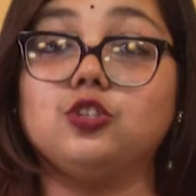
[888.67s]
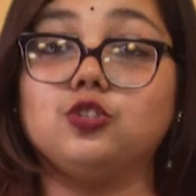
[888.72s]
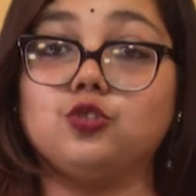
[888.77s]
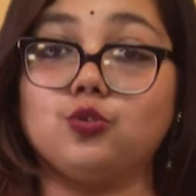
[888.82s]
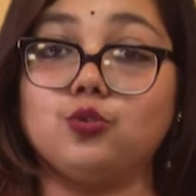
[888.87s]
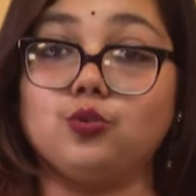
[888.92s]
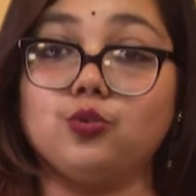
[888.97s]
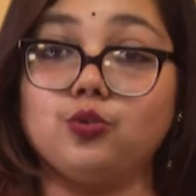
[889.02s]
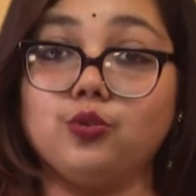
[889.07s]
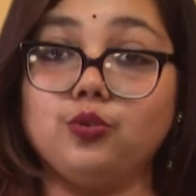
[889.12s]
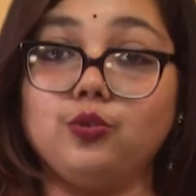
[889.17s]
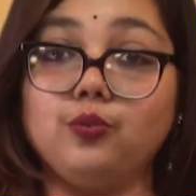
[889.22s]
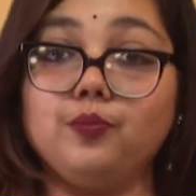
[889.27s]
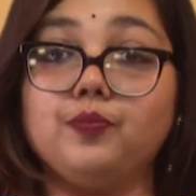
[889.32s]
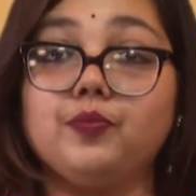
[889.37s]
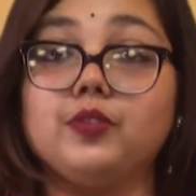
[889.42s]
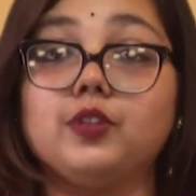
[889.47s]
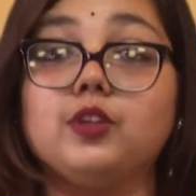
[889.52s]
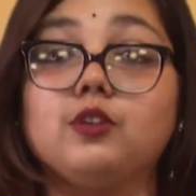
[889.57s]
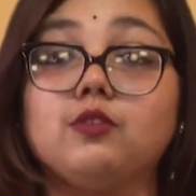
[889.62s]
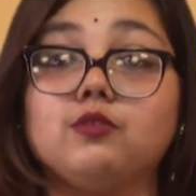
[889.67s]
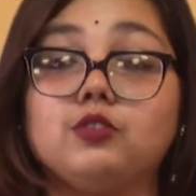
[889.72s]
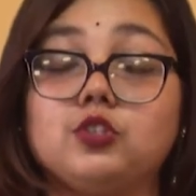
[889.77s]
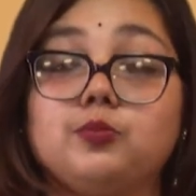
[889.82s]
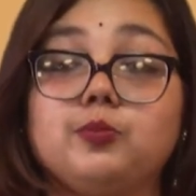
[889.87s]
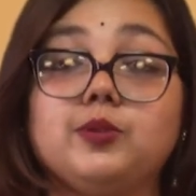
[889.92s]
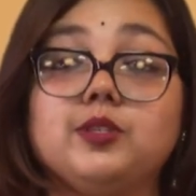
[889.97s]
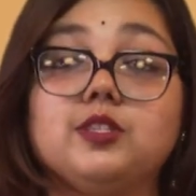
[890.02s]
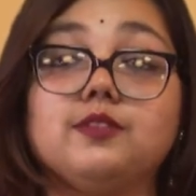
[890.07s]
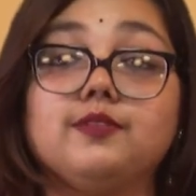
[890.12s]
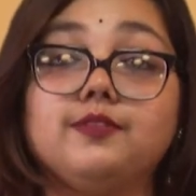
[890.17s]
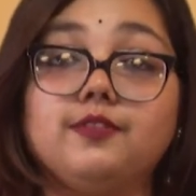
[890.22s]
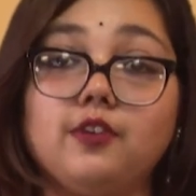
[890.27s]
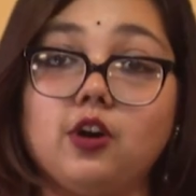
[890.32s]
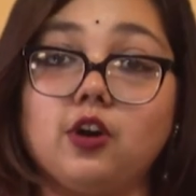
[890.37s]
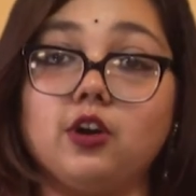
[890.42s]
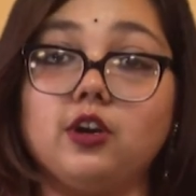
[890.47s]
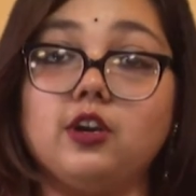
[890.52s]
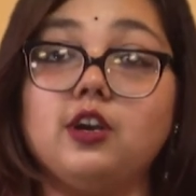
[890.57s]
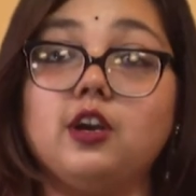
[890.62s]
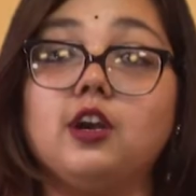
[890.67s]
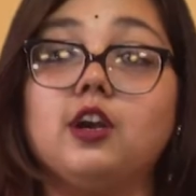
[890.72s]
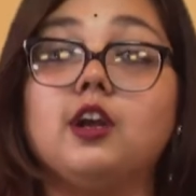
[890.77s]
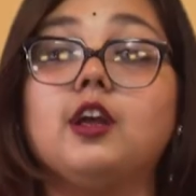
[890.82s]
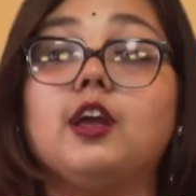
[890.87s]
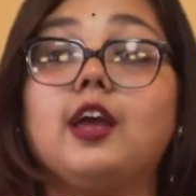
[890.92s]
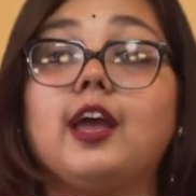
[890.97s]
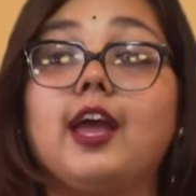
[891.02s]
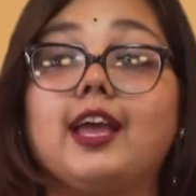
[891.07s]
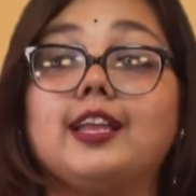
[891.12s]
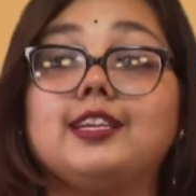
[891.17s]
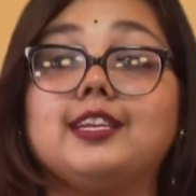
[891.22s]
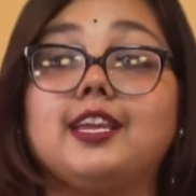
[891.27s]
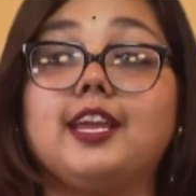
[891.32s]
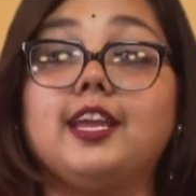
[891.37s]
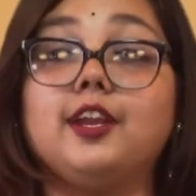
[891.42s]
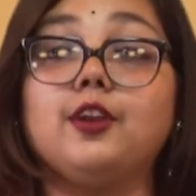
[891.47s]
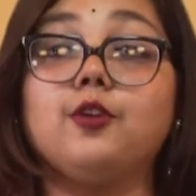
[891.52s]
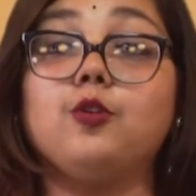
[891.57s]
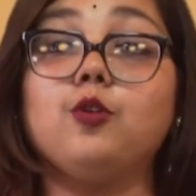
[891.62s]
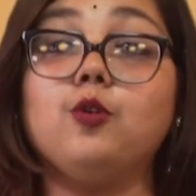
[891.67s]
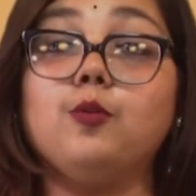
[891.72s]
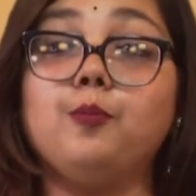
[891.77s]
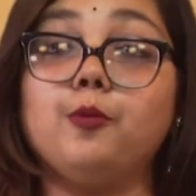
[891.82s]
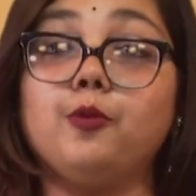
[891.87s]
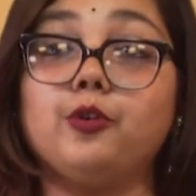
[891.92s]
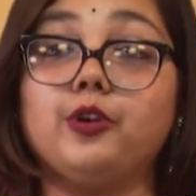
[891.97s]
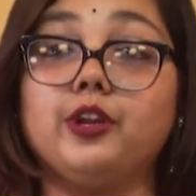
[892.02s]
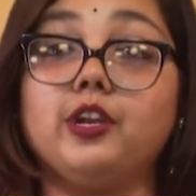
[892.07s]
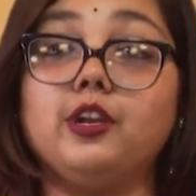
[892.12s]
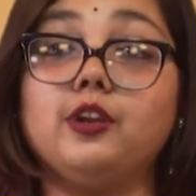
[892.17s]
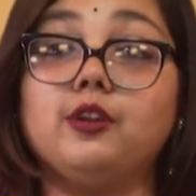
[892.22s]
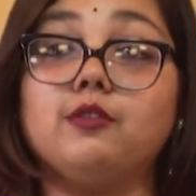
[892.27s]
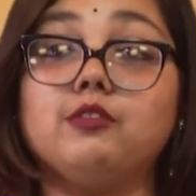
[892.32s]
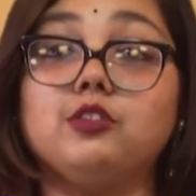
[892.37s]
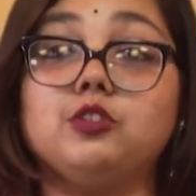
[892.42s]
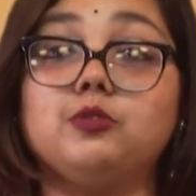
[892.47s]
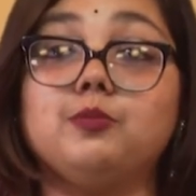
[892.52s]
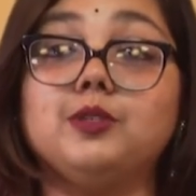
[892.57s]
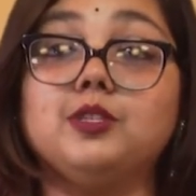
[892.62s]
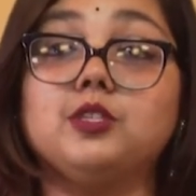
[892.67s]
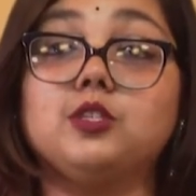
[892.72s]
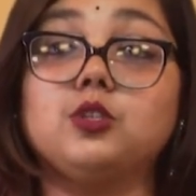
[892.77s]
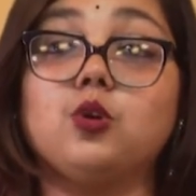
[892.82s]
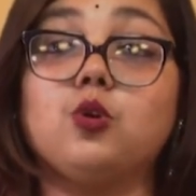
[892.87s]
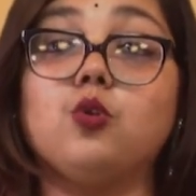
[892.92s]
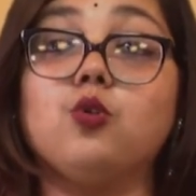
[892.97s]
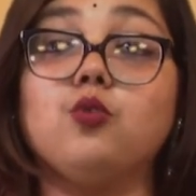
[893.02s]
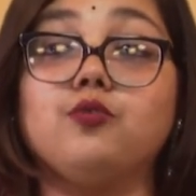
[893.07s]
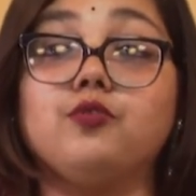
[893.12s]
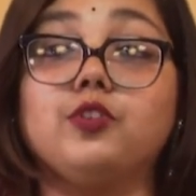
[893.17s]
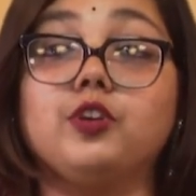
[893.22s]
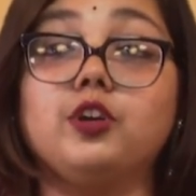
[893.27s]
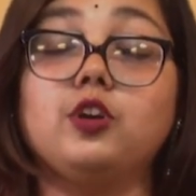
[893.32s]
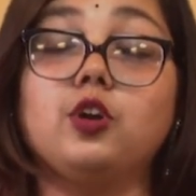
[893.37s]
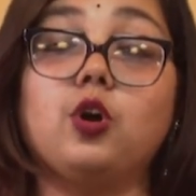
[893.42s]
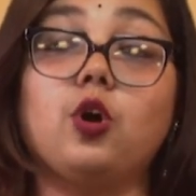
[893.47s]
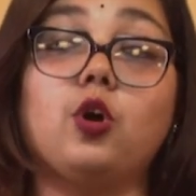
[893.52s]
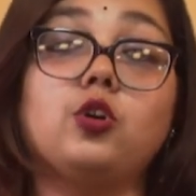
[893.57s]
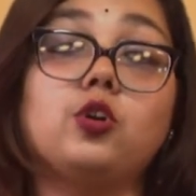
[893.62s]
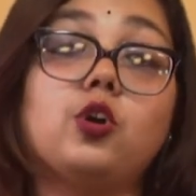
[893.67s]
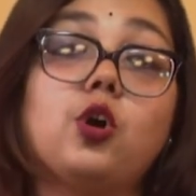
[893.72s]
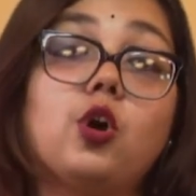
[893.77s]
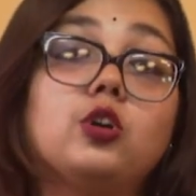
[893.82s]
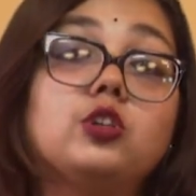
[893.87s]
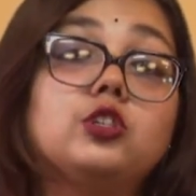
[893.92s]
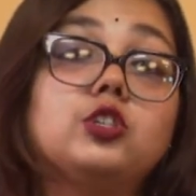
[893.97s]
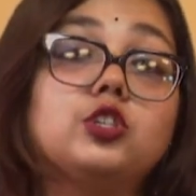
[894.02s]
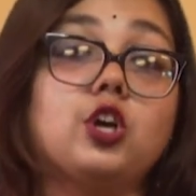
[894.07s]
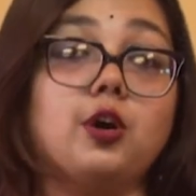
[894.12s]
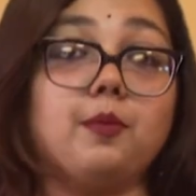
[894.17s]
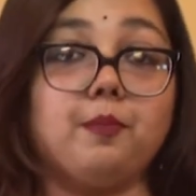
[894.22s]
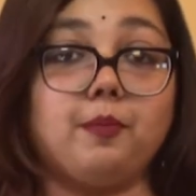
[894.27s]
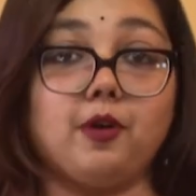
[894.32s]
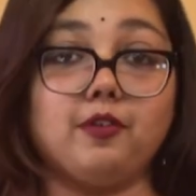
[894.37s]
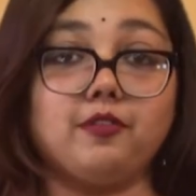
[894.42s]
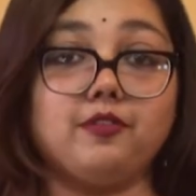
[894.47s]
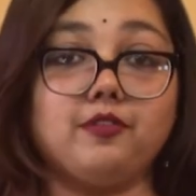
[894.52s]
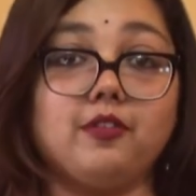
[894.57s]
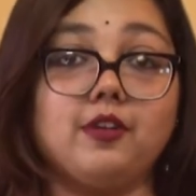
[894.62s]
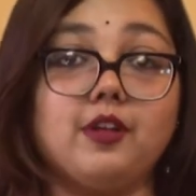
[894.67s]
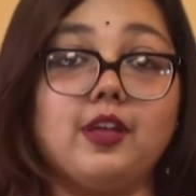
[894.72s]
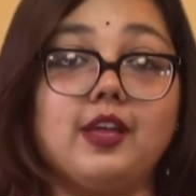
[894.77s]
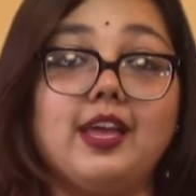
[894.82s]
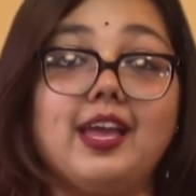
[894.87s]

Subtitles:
jonno, which means for, and er oporer, which means over or on top of,